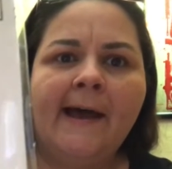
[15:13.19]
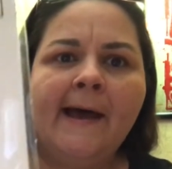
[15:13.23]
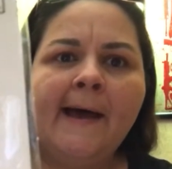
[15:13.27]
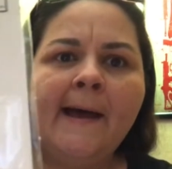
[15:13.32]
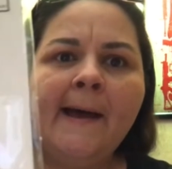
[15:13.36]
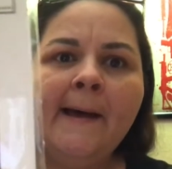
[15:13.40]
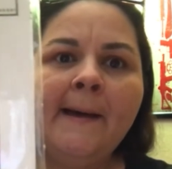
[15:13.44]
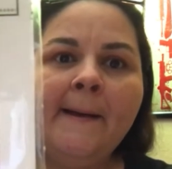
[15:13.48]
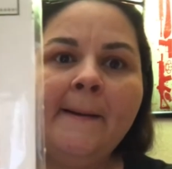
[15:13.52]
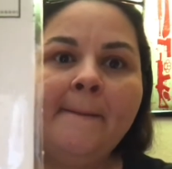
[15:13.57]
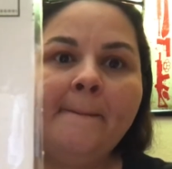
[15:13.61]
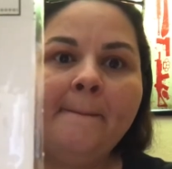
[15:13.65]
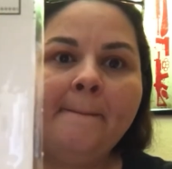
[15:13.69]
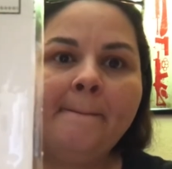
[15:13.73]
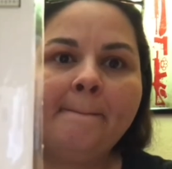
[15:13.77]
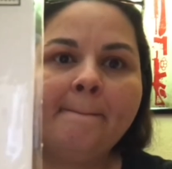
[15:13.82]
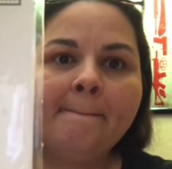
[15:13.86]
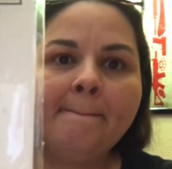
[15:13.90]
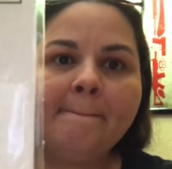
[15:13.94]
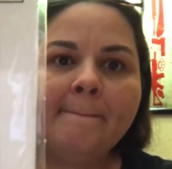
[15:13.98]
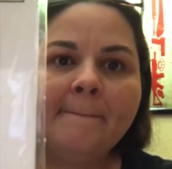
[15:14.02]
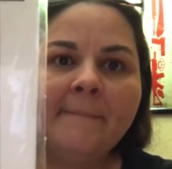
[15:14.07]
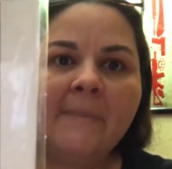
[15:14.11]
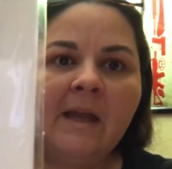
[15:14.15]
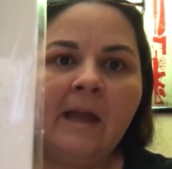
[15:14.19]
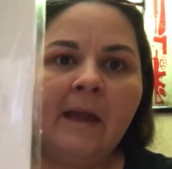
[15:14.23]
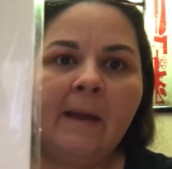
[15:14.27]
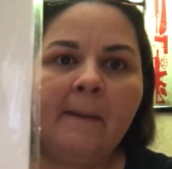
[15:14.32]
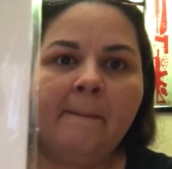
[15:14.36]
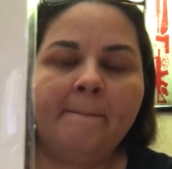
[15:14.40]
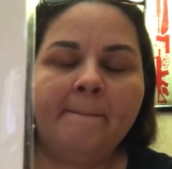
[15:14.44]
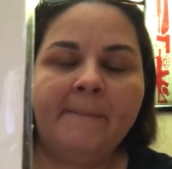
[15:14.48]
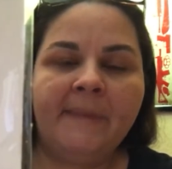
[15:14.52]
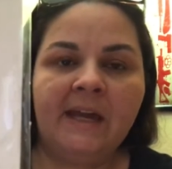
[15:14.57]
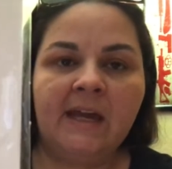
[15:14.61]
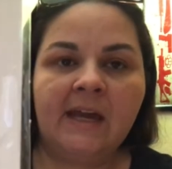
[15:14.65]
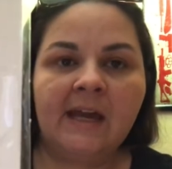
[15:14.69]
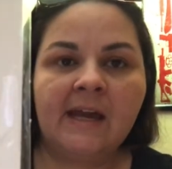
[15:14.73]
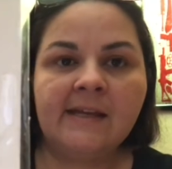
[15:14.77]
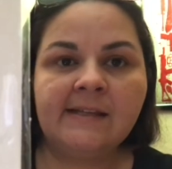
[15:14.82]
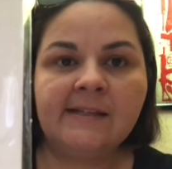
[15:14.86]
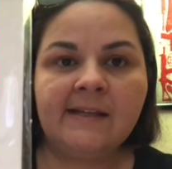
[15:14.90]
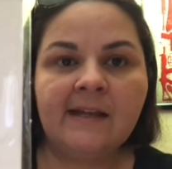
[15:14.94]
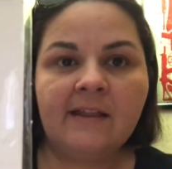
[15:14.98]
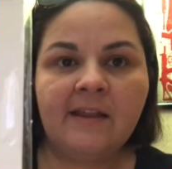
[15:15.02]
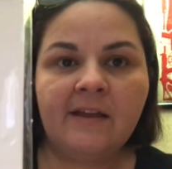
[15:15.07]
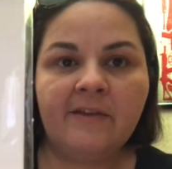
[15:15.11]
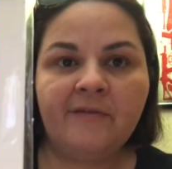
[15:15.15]

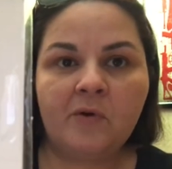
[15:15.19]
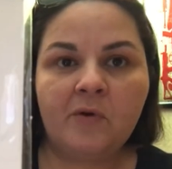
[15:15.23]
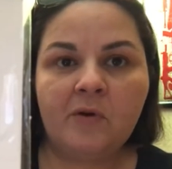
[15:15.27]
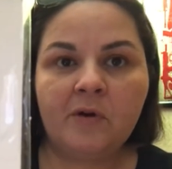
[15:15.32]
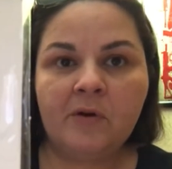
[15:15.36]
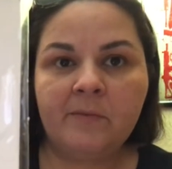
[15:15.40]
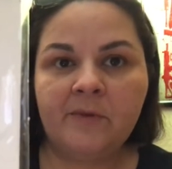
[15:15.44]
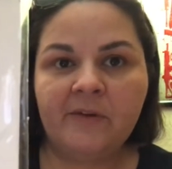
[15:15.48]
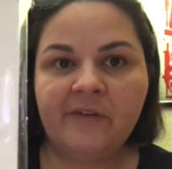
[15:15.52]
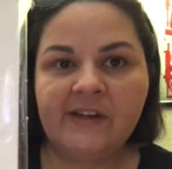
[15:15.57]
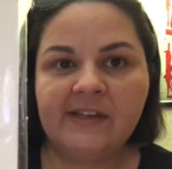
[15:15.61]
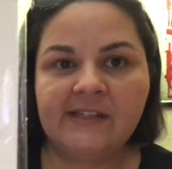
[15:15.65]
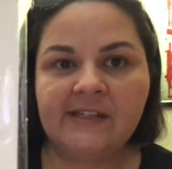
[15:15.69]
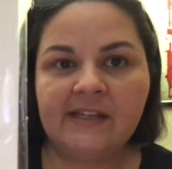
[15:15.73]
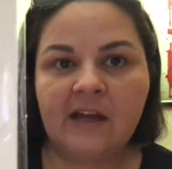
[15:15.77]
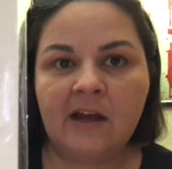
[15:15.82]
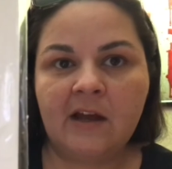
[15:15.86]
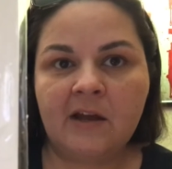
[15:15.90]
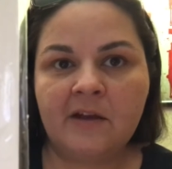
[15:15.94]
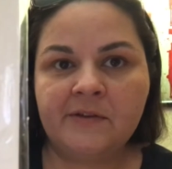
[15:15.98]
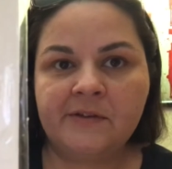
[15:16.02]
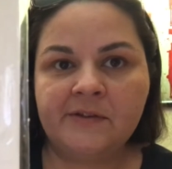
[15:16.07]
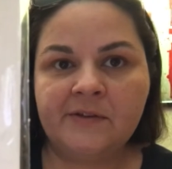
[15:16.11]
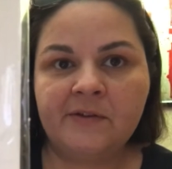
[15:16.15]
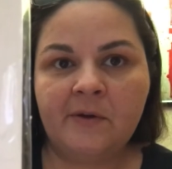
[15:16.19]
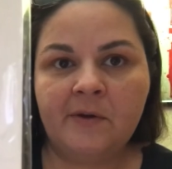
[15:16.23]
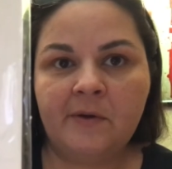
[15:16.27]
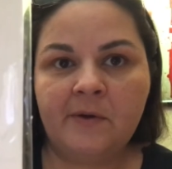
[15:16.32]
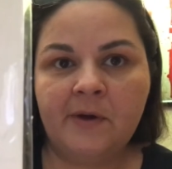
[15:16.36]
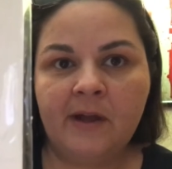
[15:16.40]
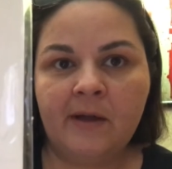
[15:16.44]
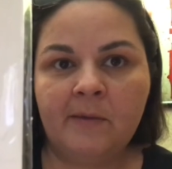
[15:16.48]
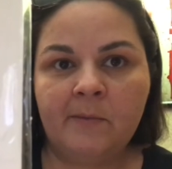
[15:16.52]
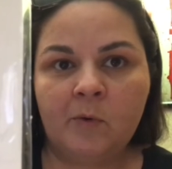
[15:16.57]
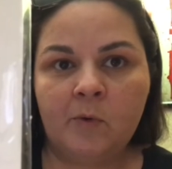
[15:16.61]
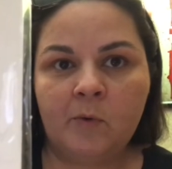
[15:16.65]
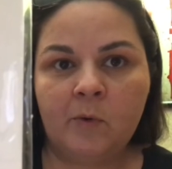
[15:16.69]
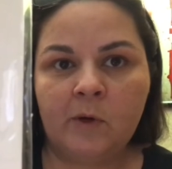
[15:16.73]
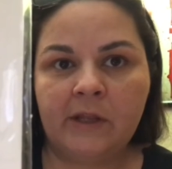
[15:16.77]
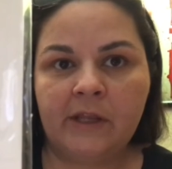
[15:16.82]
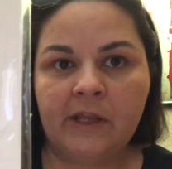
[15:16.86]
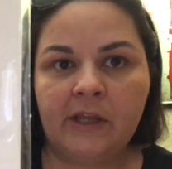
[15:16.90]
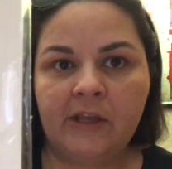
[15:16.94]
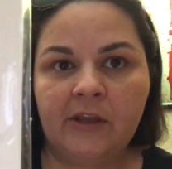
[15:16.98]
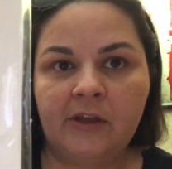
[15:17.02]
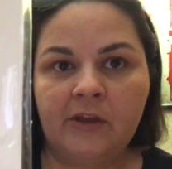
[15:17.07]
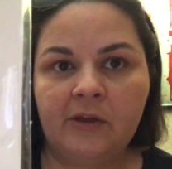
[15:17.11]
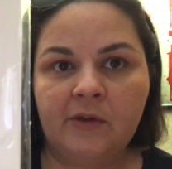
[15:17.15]
Because I love horror movies, I also am a
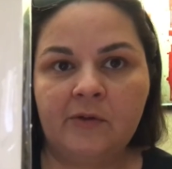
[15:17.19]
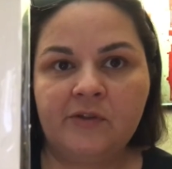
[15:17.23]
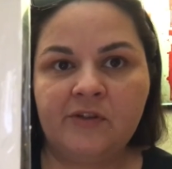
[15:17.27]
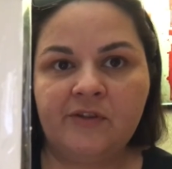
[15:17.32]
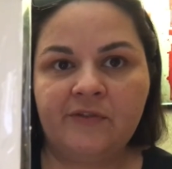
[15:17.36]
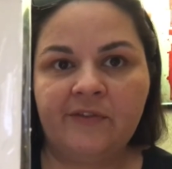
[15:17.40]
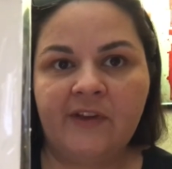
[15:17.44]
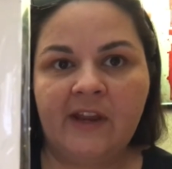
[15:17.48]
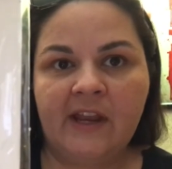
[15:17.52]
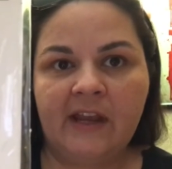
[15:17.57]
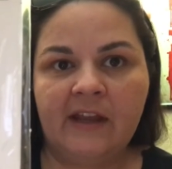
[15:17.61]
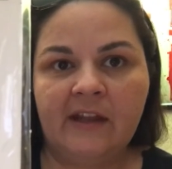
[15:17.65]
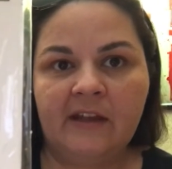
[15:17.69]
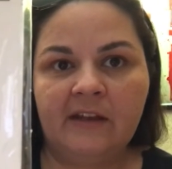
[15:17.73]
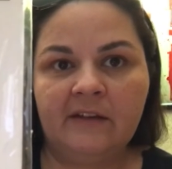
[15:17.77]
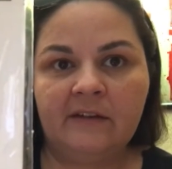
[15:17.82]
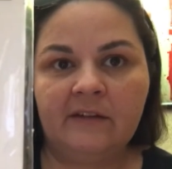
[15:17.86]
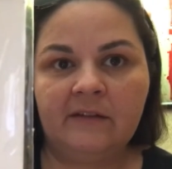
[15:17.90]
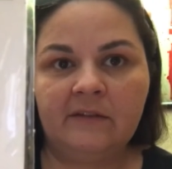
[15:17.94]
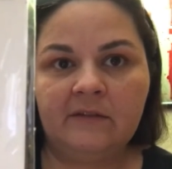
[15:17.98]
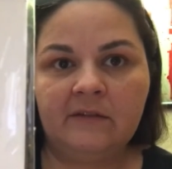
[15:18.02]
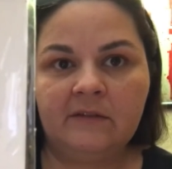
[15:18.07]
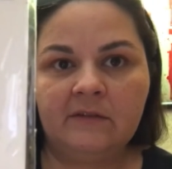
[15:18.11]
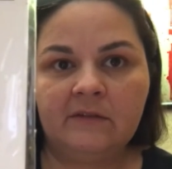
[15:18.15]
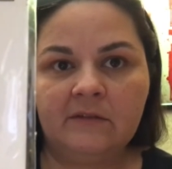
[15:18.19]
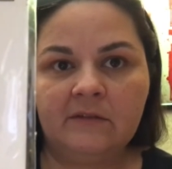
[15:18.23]
really huge fan